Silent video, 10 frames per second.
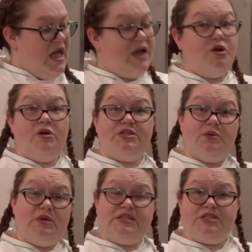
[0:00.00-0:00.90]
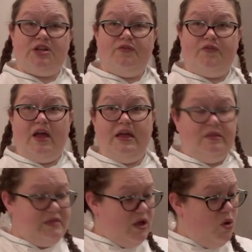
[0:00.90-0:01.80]
And notice that once they start frying,
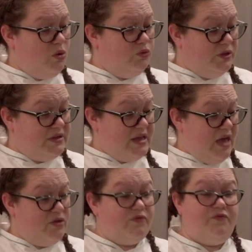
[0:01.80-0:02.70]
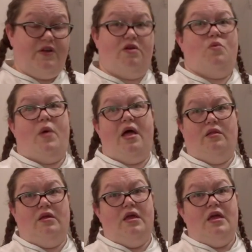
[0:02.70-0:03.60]
they hold together very well.